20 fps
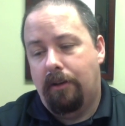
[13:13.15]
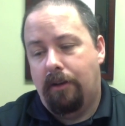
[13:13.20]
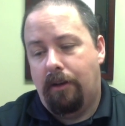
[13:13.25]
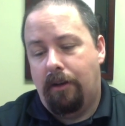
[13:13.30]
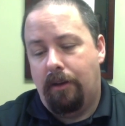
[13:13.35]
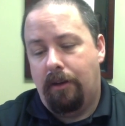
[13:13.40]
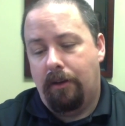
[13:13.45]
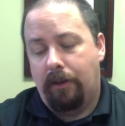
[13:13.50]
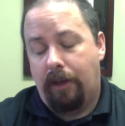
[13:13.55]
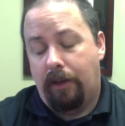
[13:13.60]

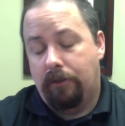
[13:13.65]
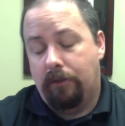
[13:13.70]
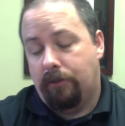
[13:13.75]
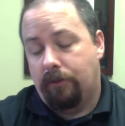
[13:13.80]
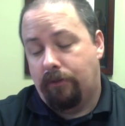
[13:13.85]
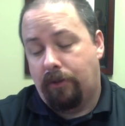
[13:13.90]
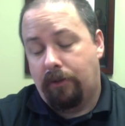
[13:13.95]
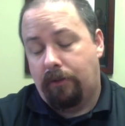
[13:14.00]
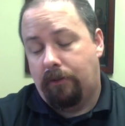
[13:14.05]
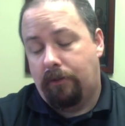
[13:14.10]
uh, Council of
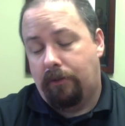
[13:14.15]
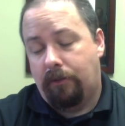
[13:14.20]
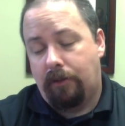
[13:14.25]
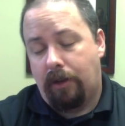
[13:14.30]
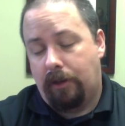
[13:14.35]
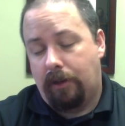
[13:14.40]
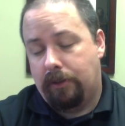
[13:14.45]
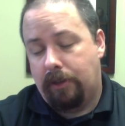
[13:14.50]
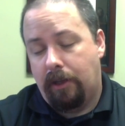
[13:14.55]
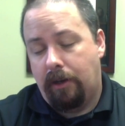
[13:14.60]

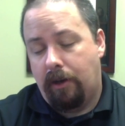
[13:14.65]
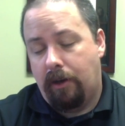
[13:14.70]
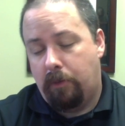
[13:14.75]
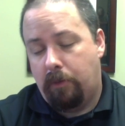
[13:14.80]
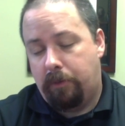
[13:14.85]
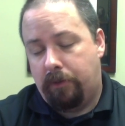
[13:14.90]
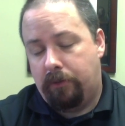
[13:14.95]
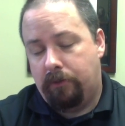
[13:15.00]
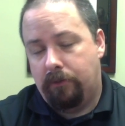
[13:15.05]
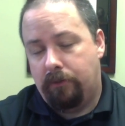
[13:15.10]

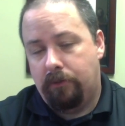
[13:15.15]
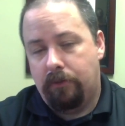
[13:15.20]
Constantinople.